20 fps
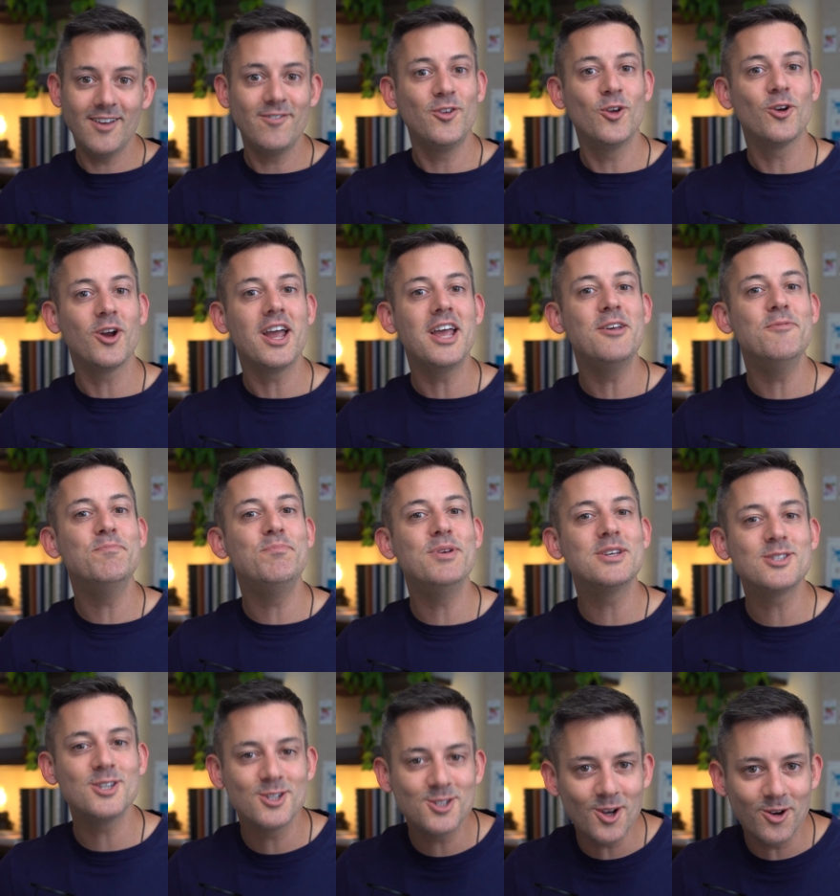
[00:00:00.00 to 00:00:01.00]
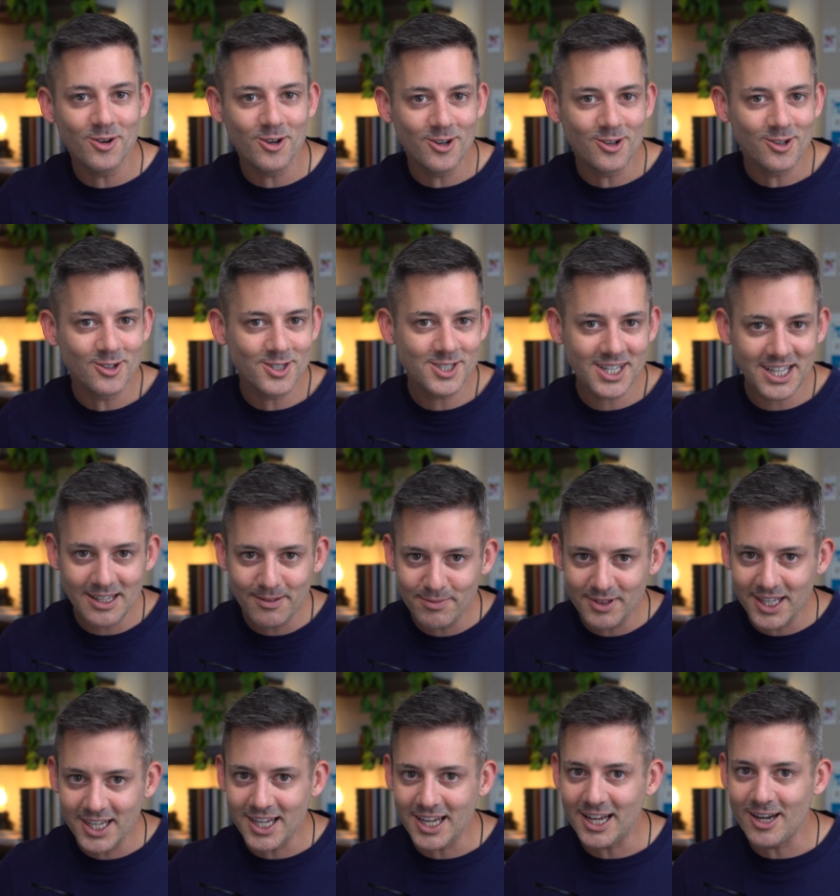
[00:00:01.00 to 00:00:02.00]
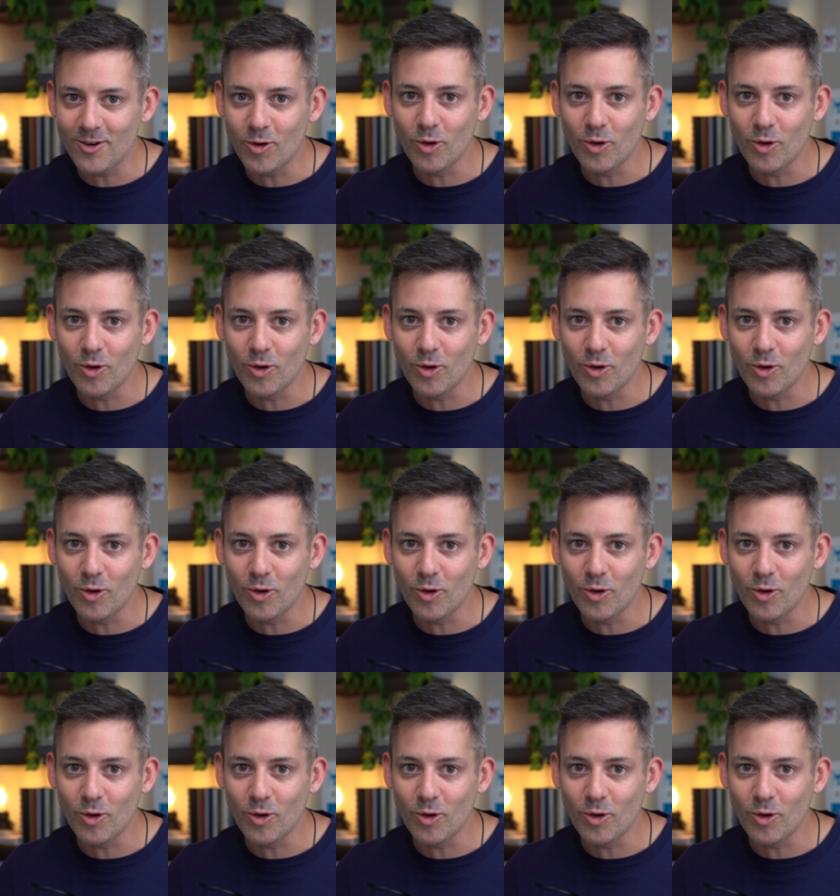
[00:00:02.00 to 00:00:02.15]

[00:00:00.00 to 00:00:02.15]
If you're a business owner, team lead,